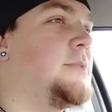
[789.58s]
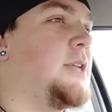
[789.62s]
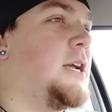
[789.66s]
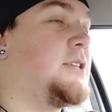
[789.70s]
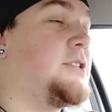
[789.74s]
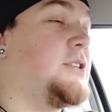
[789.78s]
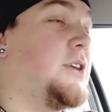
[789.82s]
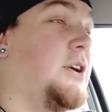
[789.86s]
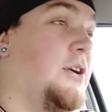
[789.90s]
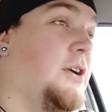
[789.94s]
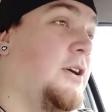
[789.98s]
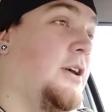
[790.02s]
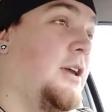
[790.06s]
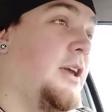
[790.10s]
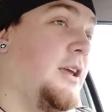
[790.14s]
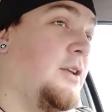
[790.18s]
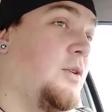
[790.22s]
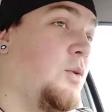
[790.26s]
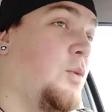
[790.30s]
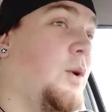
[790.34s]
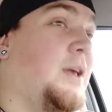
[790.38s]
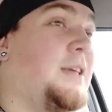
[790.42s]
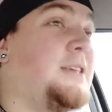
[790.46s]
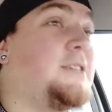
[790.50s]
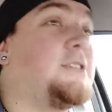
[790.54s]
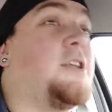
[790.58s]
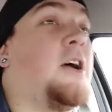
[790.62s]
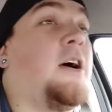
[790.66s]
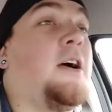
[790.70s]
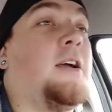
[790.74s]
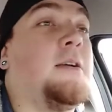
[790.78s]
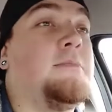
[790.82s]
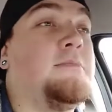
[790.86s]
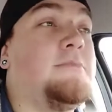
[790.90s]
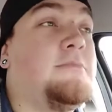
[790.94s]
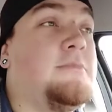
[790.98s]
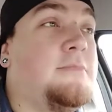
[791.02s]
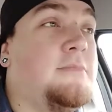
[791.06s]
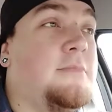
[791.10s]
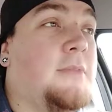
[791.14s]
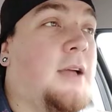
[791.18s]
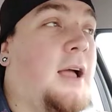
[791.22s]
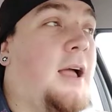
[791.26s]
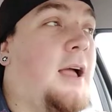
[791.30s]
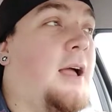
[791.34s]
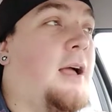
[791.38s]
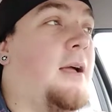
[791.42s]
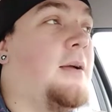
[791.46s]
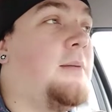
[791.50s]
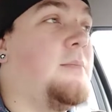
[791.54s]
so in a week's time.
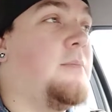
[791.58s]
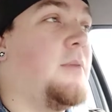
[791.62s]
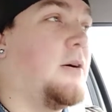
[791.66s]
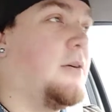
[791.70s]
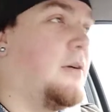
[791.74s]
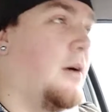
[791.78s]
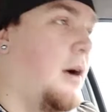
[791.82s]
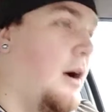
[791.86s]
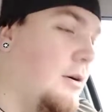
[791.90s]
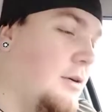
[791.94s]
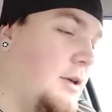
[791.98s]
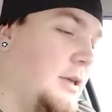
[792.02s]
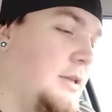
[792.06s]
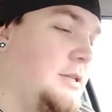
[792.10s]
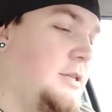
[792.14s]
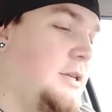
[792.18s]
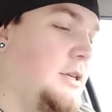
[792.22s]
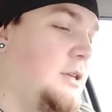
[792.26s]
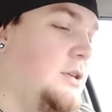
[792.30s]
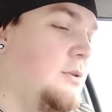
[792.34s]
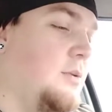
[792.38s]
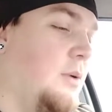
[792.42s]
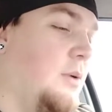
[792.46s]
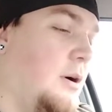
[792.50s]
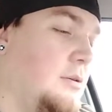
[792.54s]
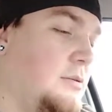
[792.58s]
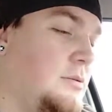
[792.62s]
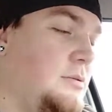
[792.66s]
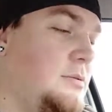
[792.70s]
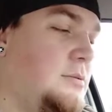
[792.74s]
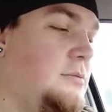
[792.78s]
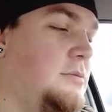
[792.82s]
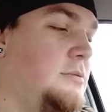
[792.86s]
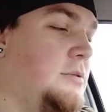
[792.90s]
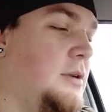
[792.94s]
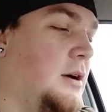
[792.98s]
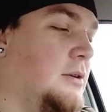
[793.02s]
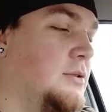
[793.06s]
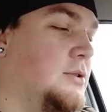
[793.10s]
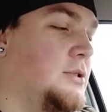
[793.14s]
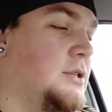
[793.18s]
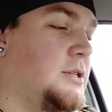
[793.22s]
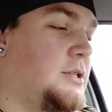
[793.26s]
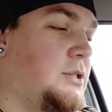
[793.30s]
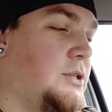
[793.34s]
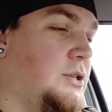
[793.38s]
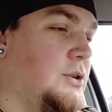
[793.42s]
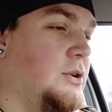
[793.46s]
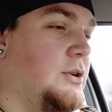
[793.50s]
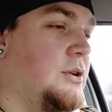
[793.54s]
Um, I'll, I'll continue on. I'll
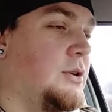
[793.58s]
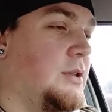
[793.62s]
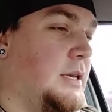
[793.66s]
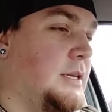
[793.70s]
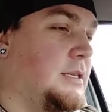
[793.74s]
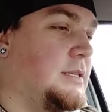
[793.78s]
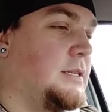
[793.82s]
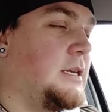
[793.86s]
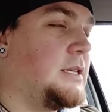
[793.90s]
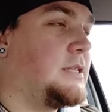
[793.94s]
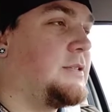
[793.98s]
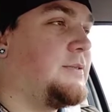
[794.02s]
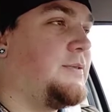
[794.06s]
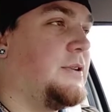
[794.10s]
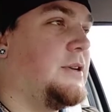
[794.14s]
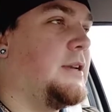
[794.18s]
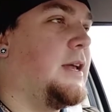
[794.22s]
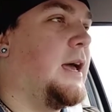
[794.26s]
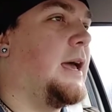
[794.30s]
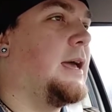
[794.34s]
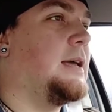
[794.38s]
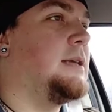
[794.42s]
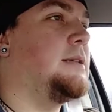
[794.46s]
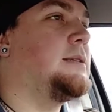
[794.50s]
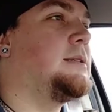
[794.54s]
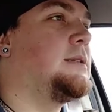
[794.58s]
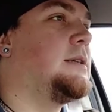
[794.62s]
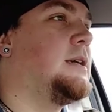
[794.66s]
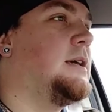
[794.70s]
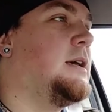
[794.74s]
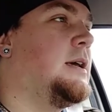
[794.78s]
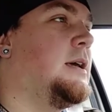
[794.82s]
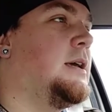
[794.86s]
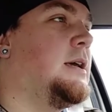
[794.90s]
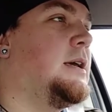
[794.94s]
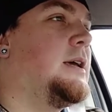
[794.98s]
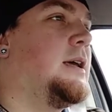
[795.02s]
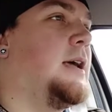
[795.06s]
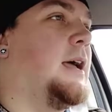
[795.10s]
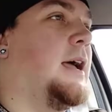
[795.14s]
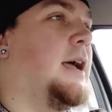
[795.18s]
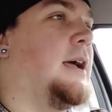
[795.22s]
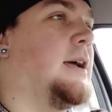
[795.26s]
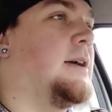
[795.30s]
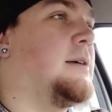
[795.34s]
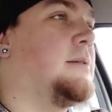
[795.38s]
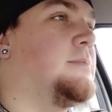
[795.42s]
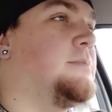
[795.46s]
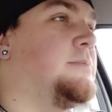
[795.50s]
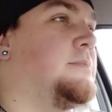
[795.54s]
just do these next few days.
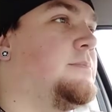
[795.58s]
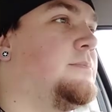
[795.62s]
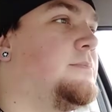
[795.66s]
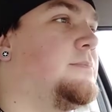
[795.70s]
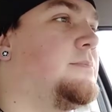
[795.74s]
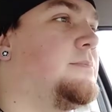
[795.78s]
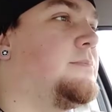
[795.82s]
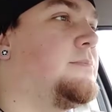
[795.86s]
Um,